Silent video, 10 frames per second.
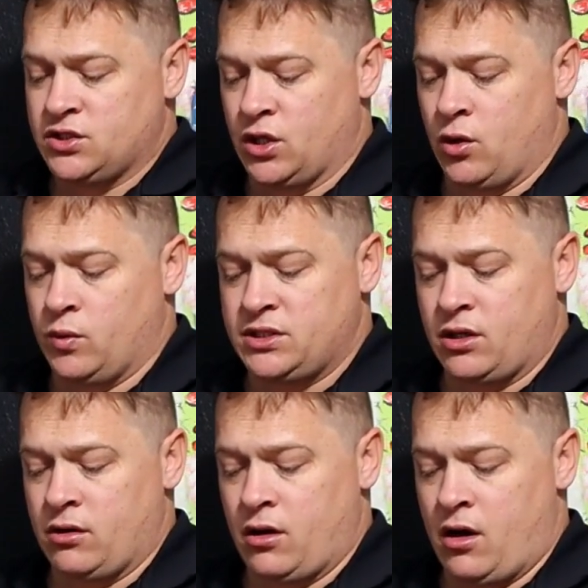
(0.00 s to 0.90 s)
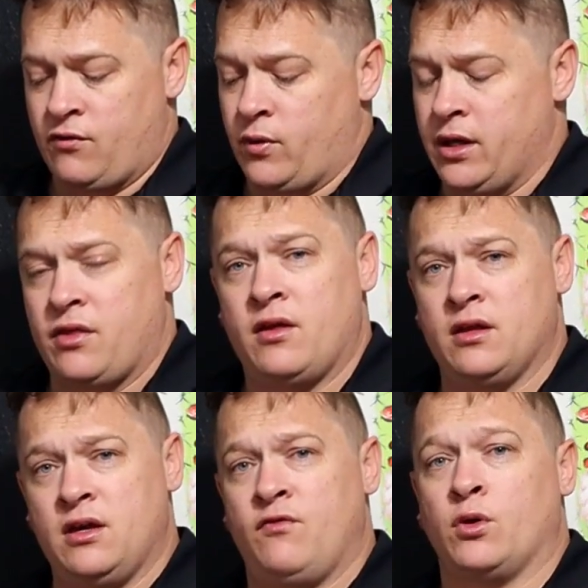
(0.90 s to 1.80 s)
So we started off with
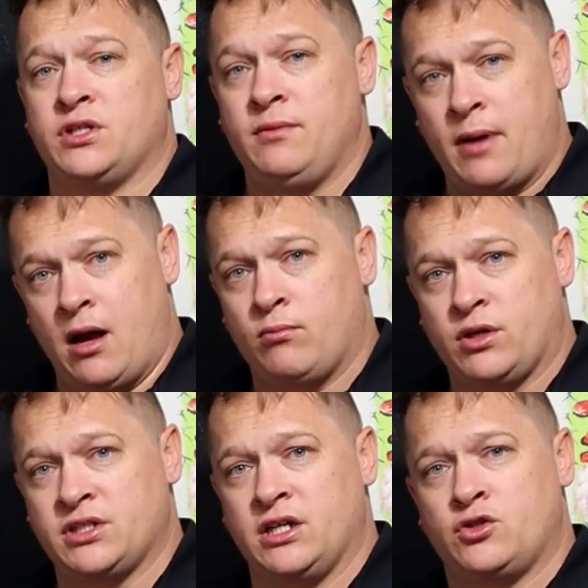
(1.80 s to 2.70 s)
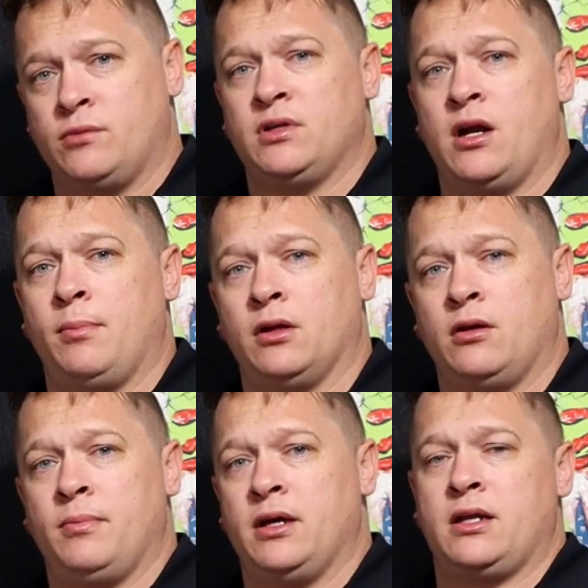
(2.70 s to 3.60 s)
the 14-pound brisket, trimmed it up a
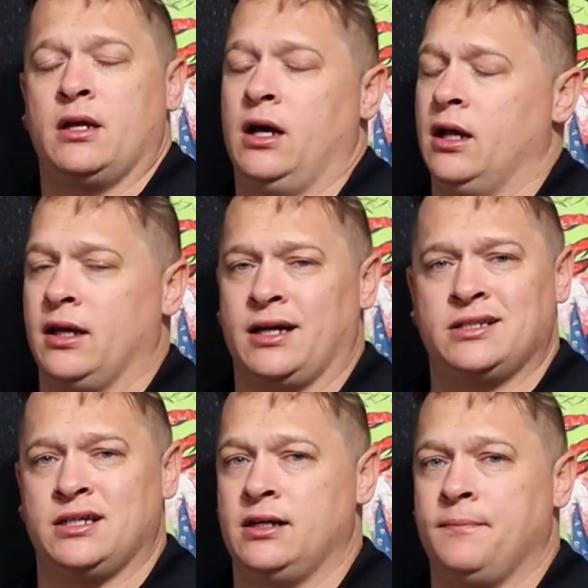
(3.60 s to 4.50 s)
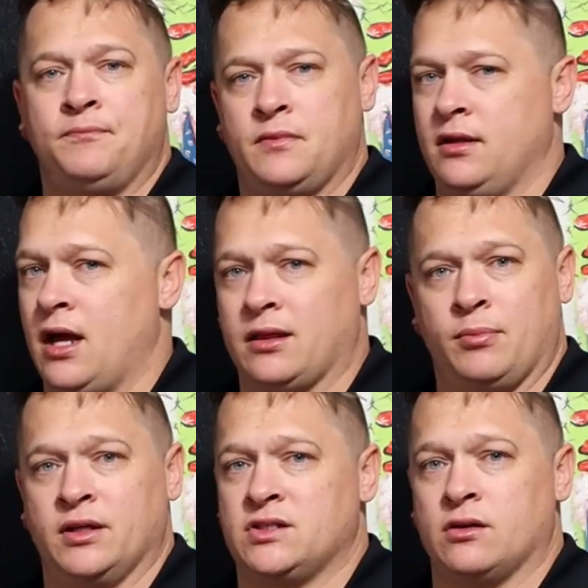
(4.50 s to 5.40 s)
little bit. Like I said, not
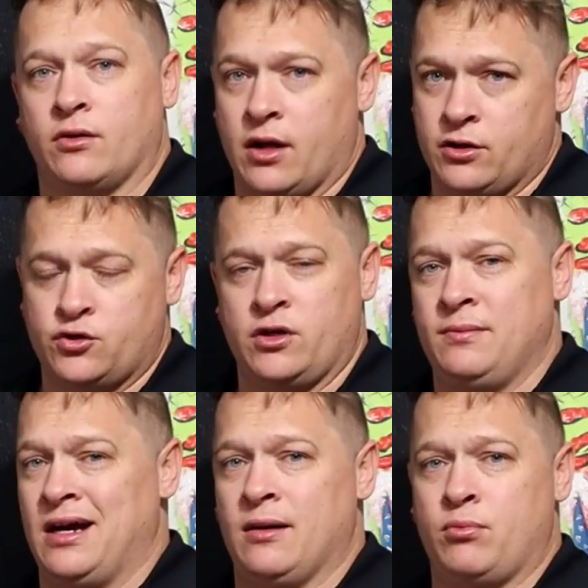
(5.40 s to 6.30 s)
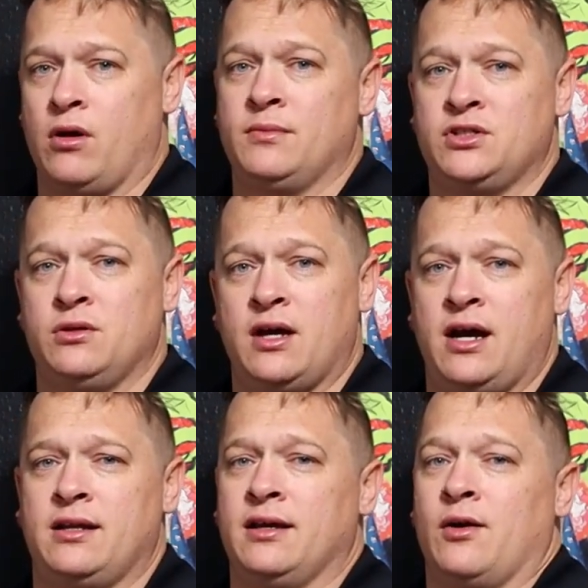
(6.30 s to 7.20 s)
the place to learn how to trim. I promise you that.